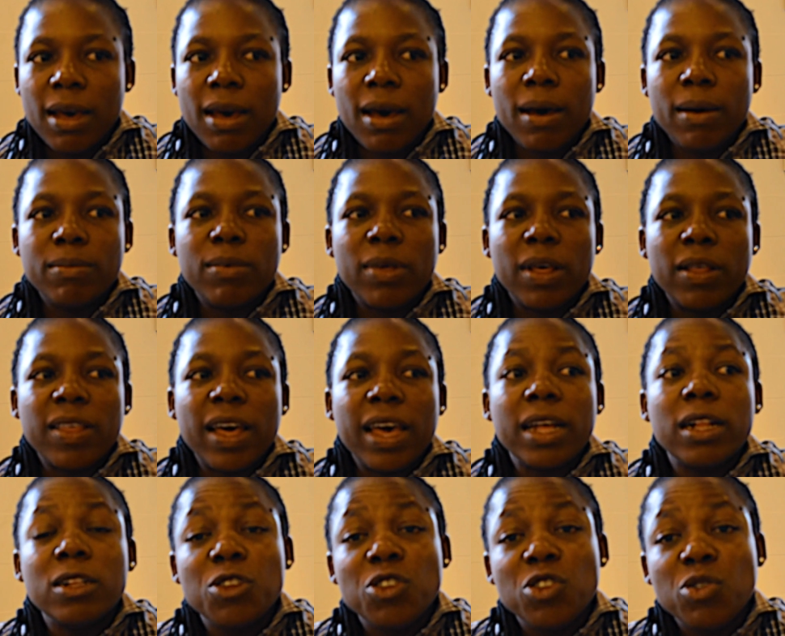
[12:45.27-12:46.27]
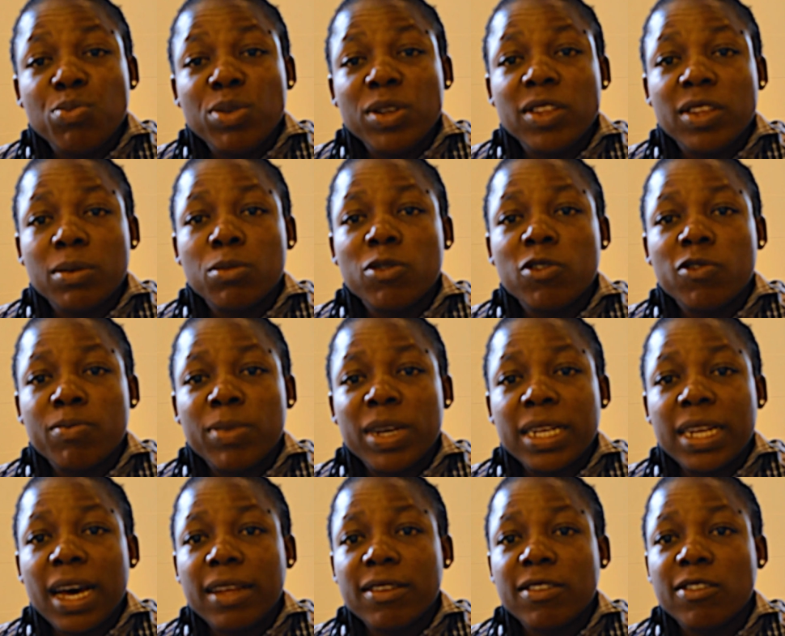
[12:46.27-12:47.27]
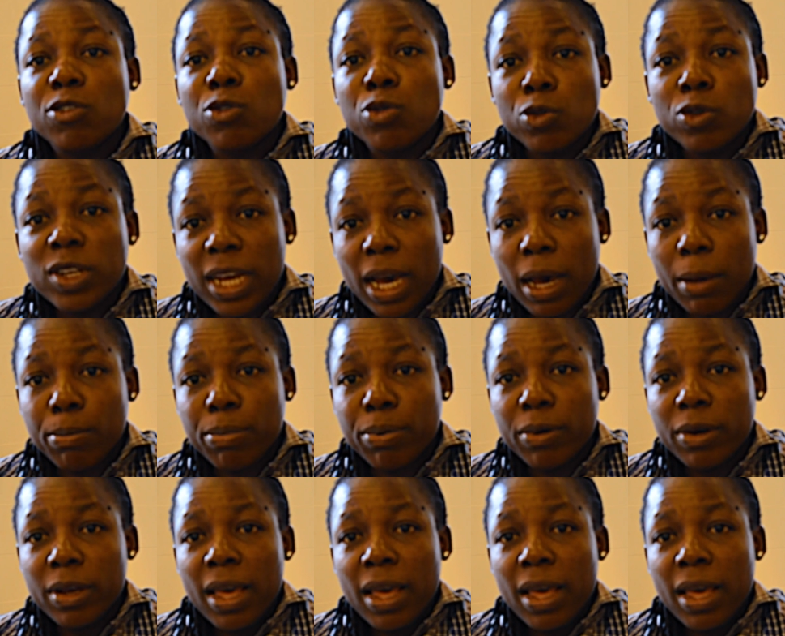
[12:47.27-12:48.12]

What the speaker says: The LGBT movement has stood up,